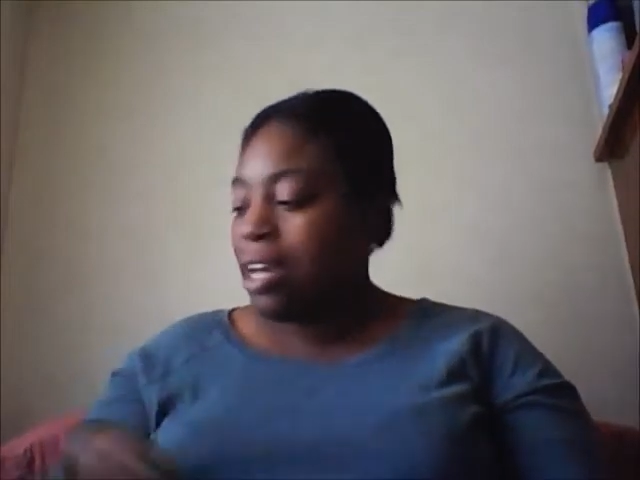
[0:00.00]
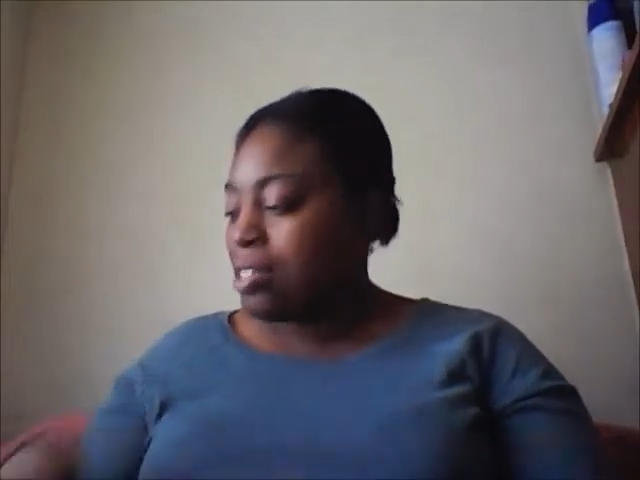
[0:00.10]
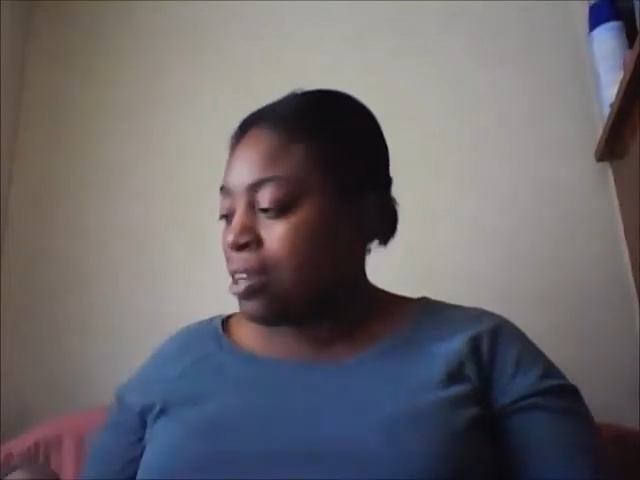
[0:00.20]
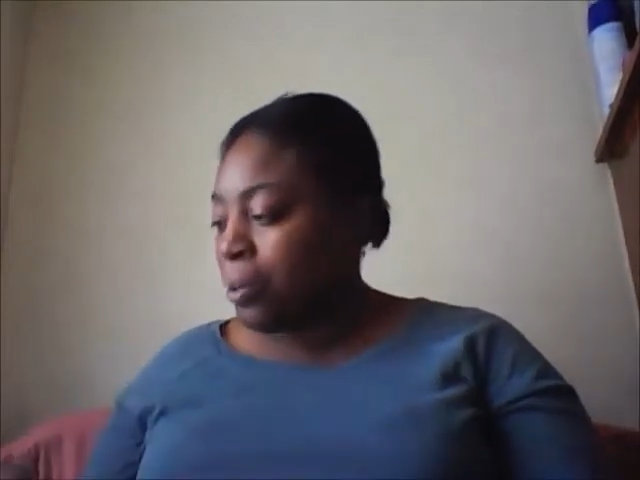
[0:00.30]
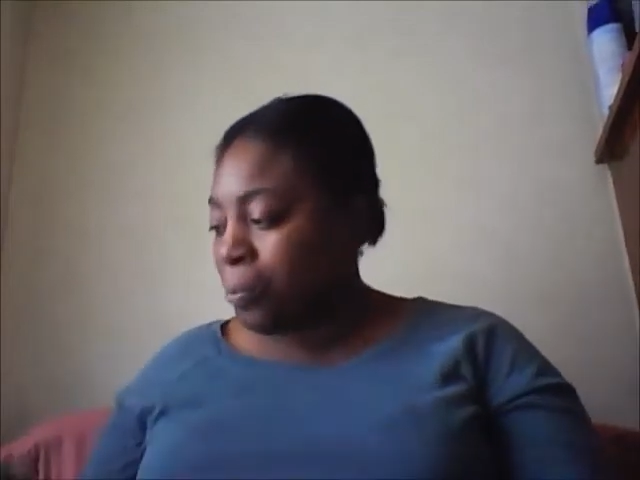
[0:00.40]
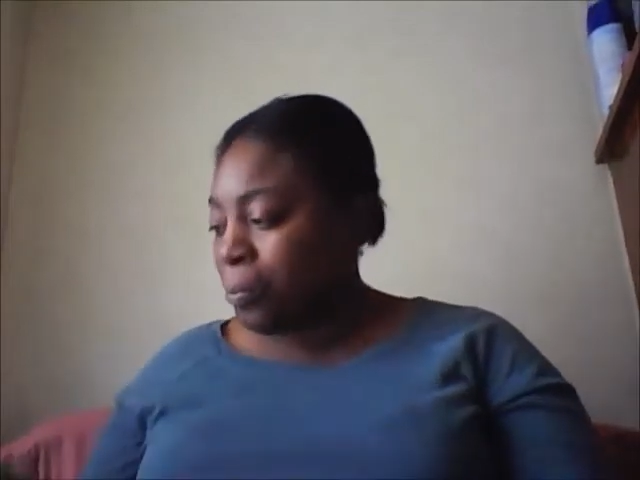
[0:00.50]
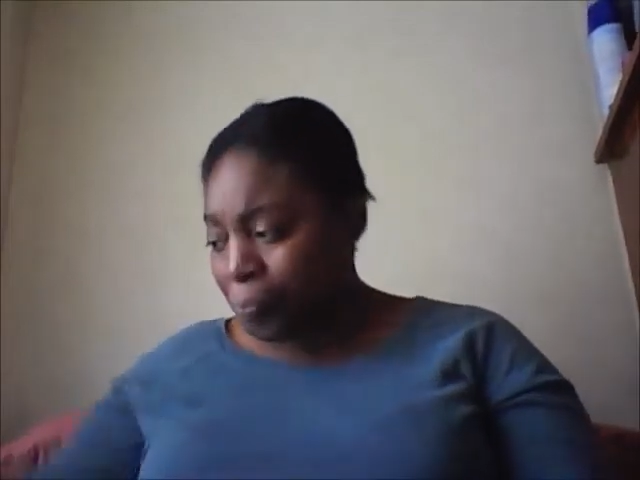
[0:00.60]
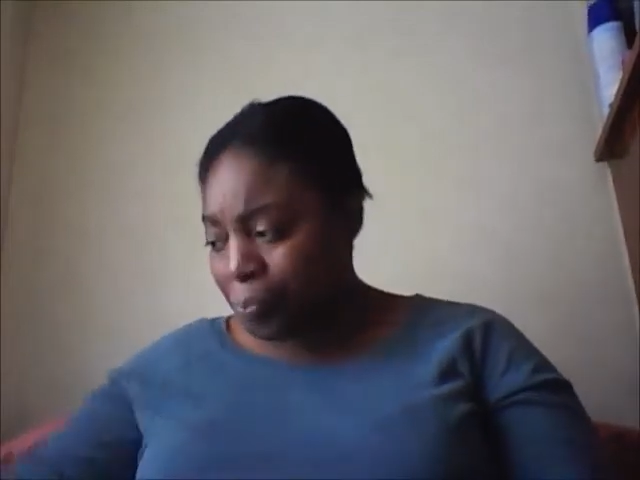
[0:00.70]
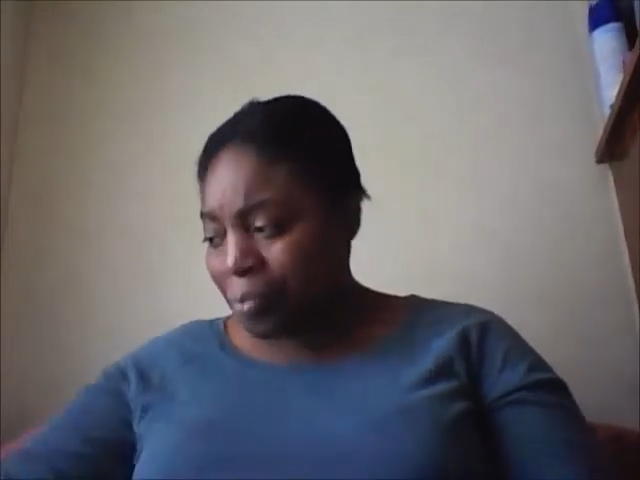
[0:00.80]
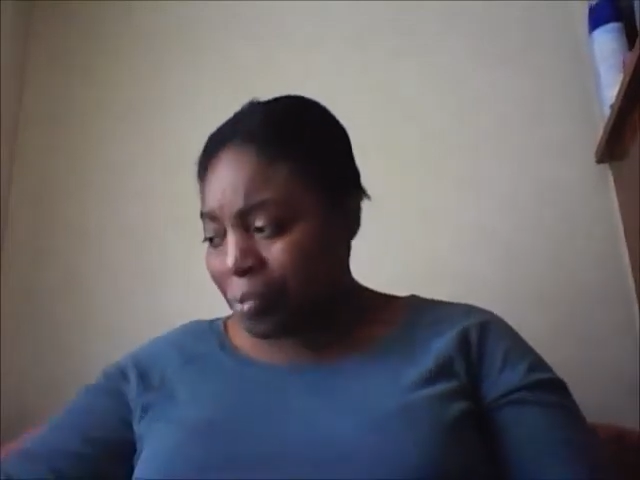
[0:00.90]
So
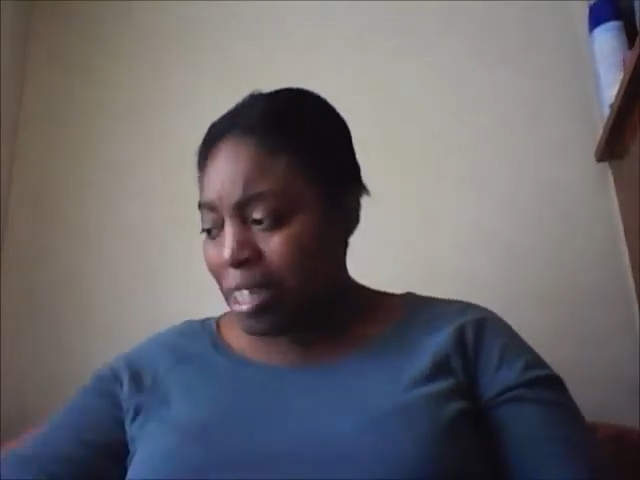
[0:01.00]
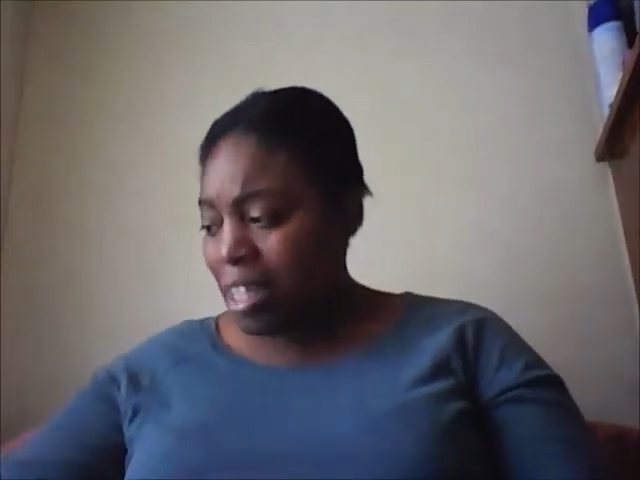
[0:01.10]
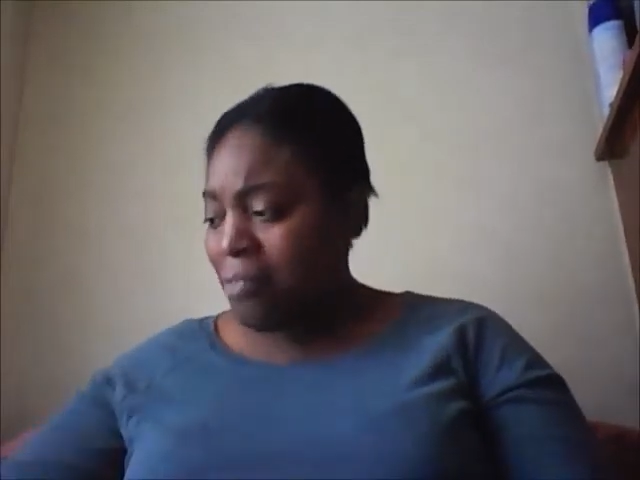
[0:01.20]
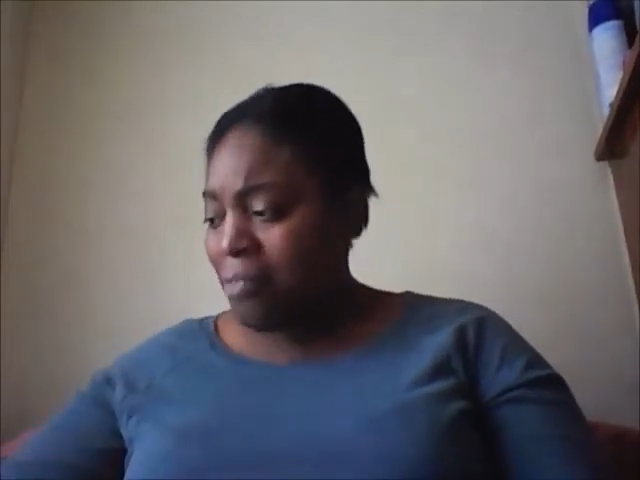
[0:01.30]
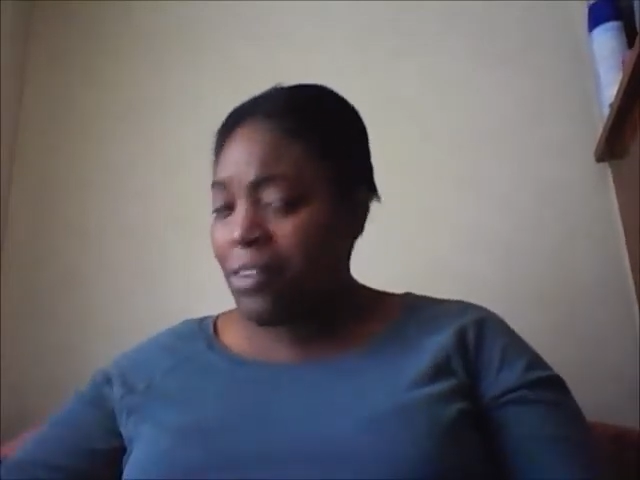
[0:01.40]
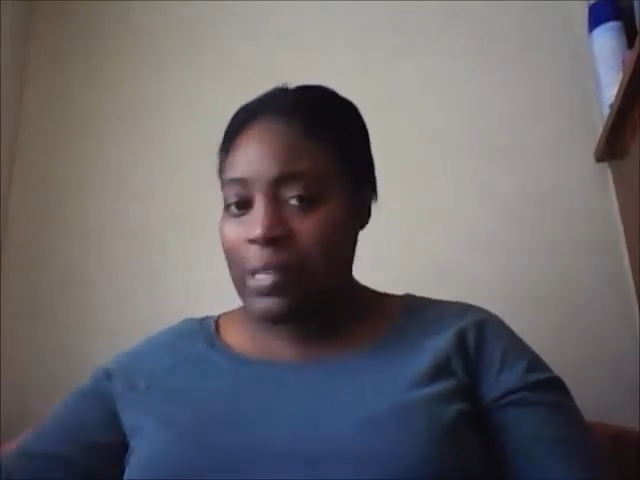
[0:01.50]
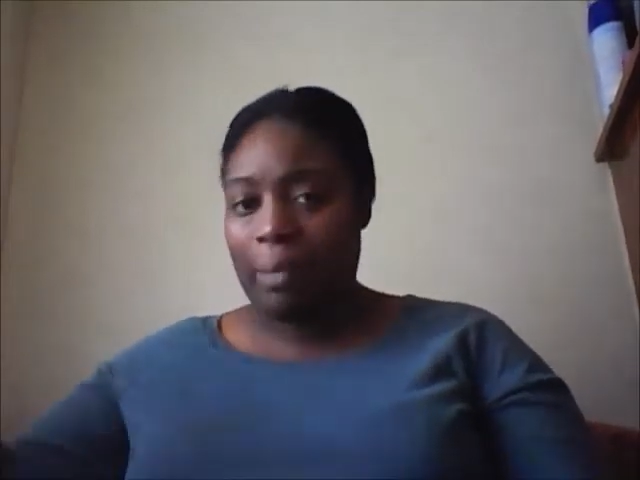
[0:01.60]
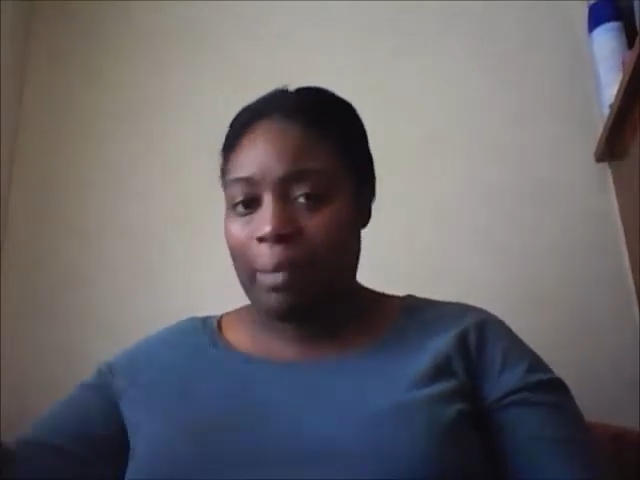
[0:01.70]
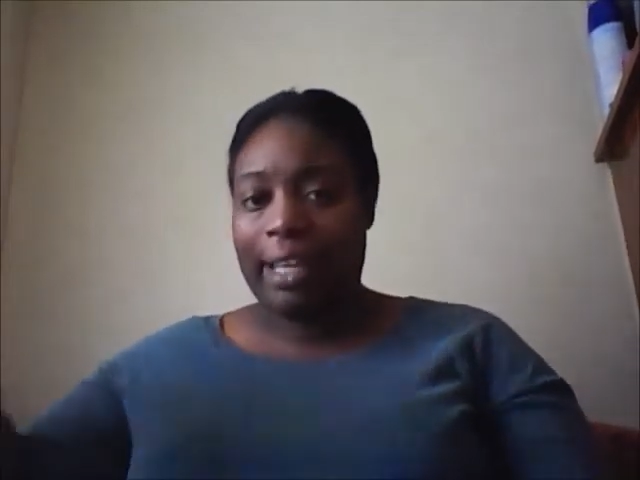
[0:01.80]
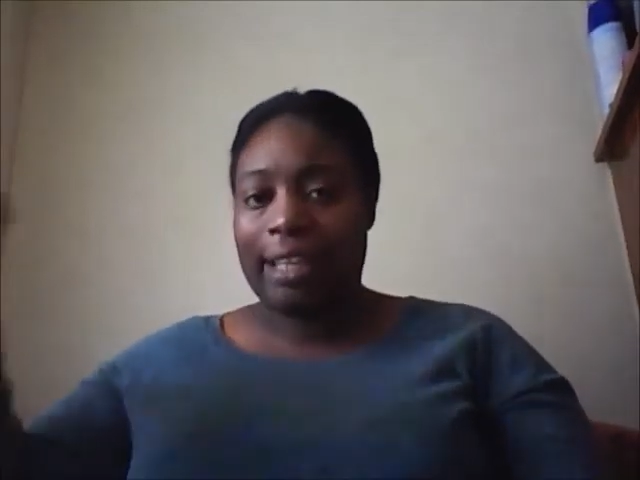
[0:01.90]
first
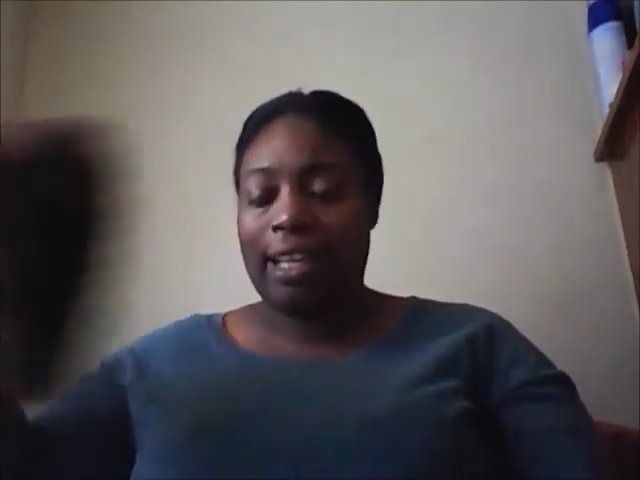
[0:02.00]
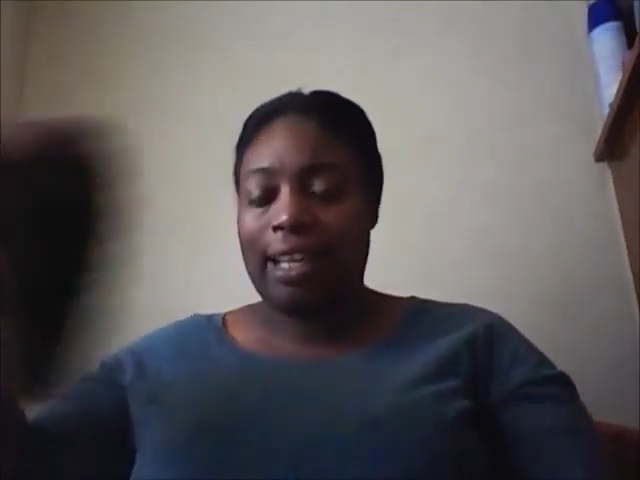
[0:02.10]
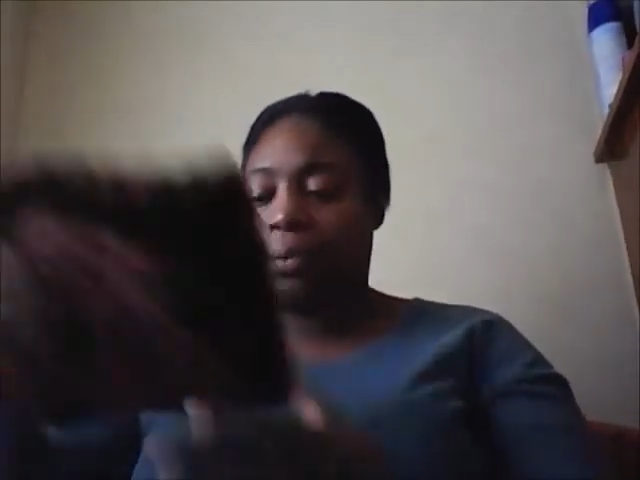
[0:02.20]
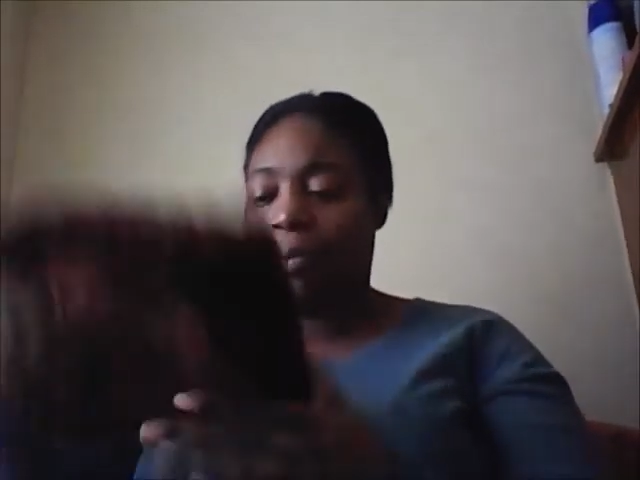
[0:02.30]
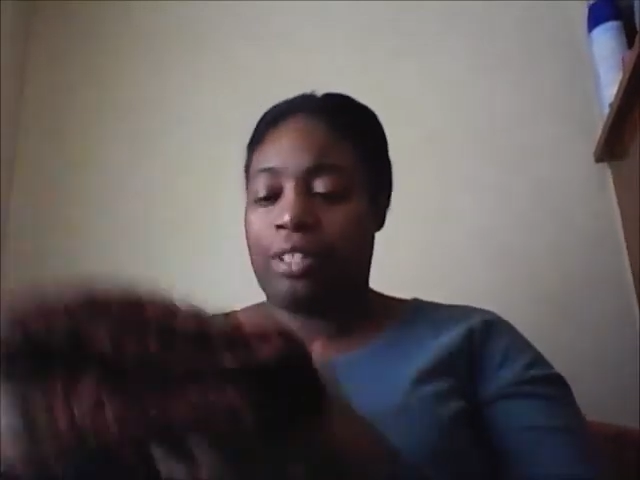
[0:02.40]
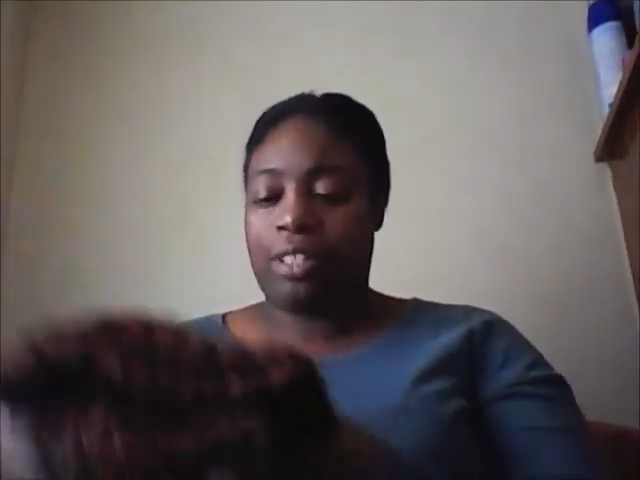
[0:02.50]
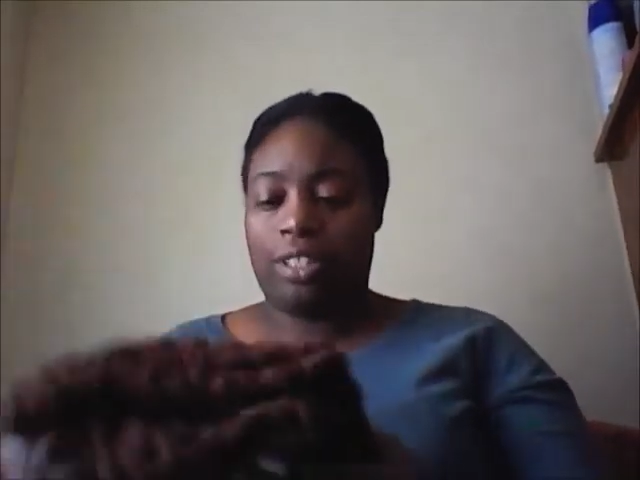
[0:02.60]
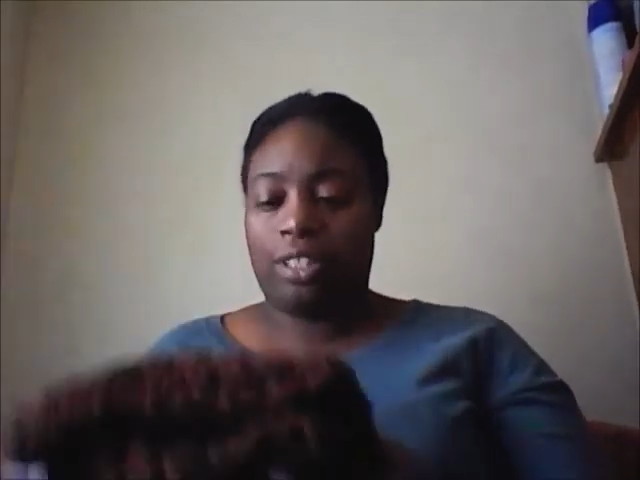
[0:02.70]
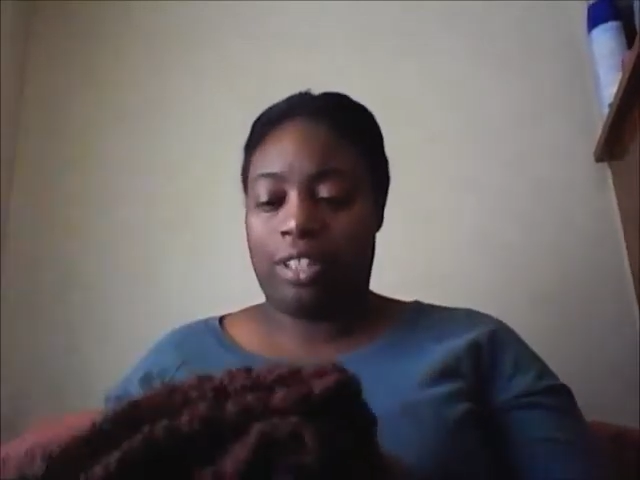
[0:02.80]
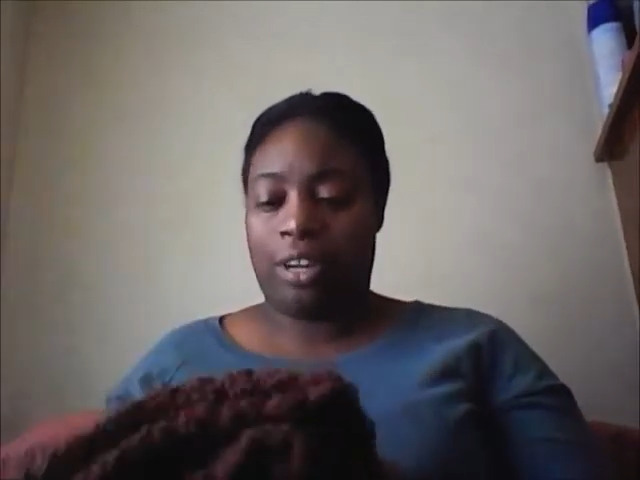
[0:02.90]
blanket that I want to
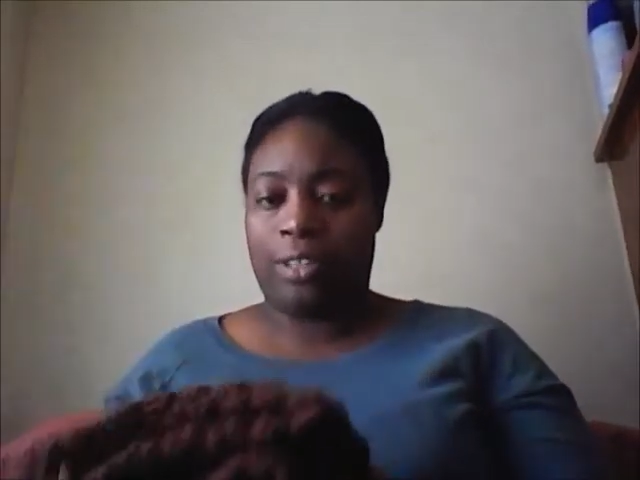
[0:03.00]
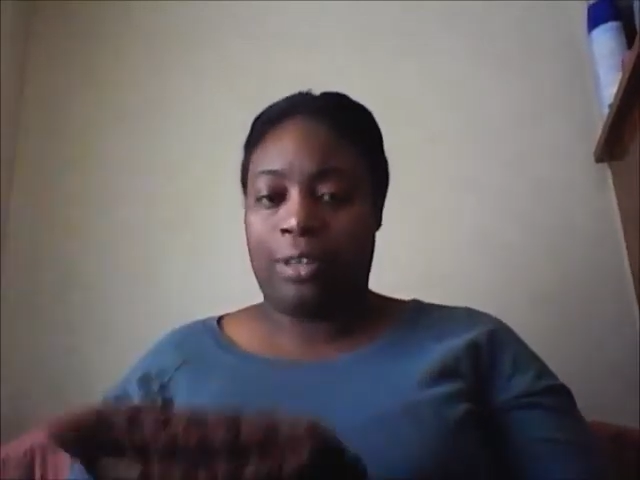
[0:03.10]
show